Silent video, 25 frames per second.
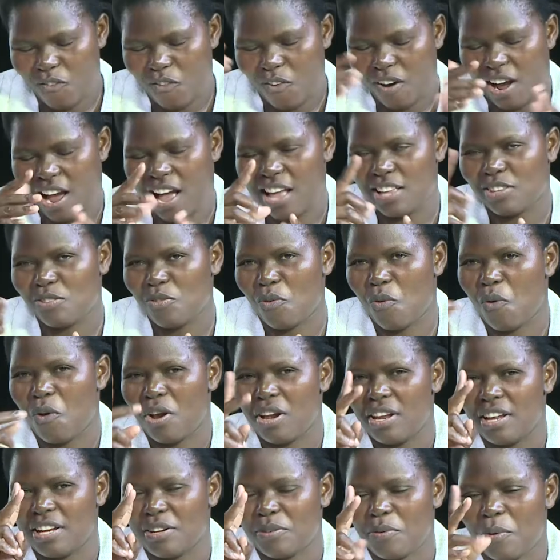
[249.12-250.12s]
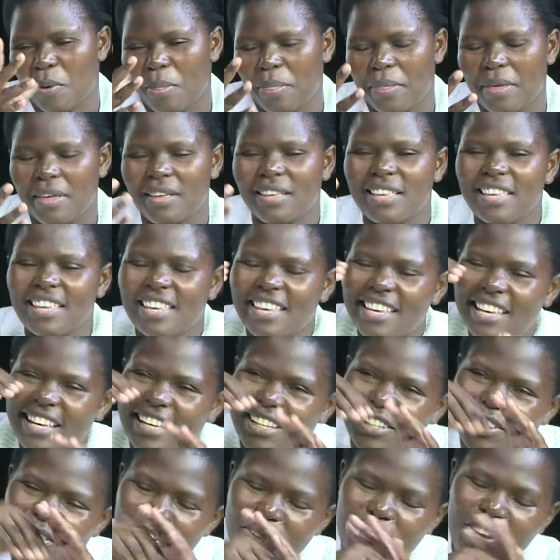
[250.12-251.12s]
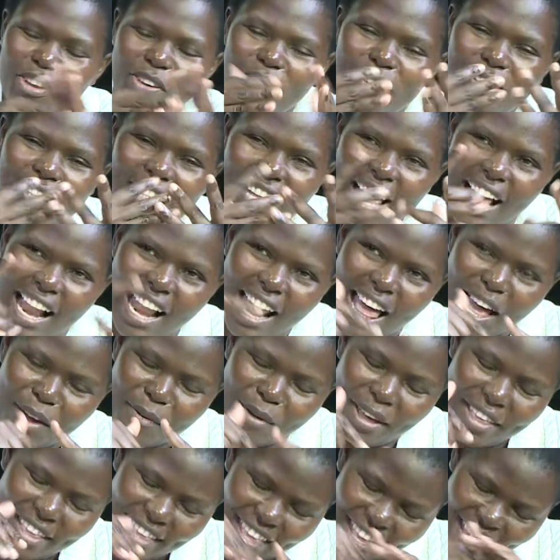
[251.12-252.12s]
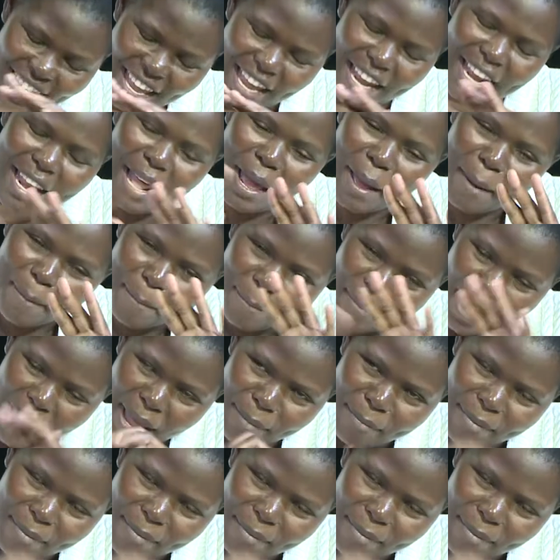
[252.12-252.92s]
Well, I think we need